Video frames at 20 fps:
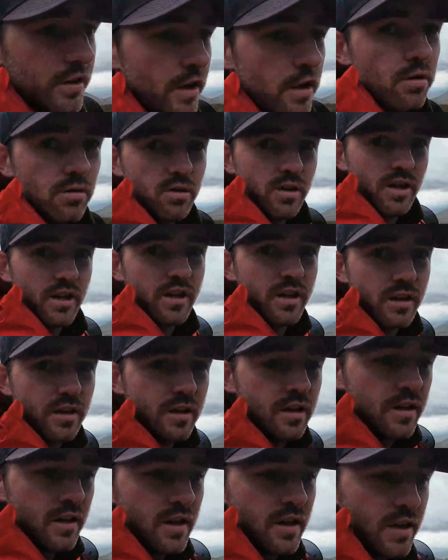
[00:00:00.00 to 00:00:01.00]
out
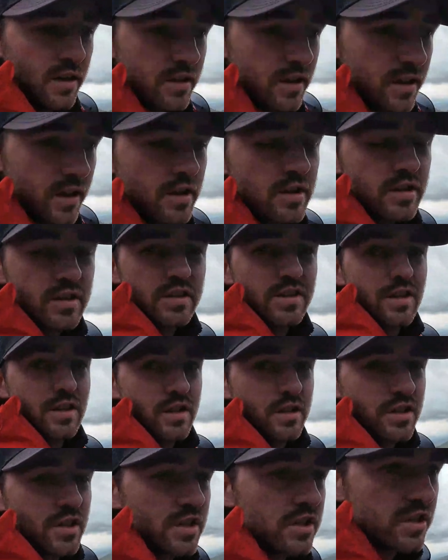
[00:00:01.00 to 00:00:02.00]
that this is the
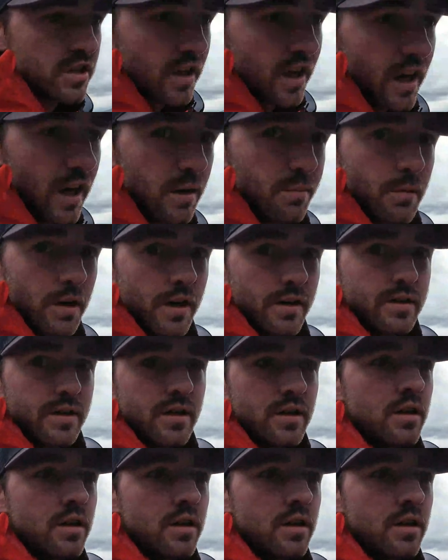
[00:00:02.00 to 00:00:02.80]
decision that I made.